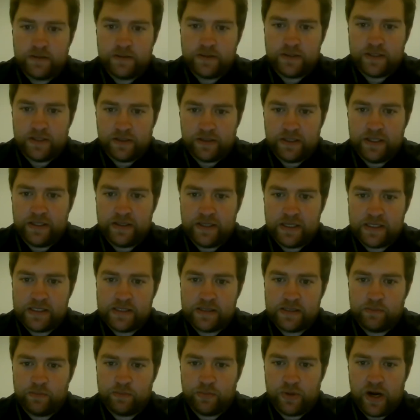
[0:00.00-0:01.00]
to lead
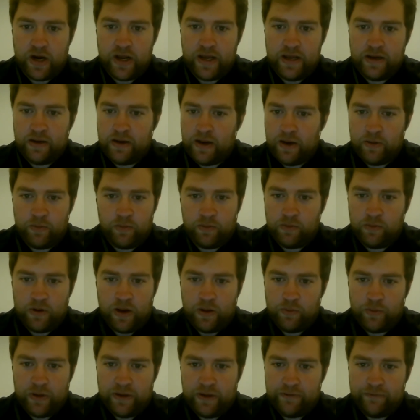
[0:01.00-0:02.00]
this, Brian,
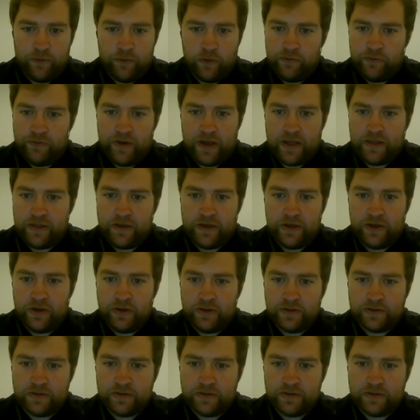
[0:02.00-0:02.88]
and we have full faith in you.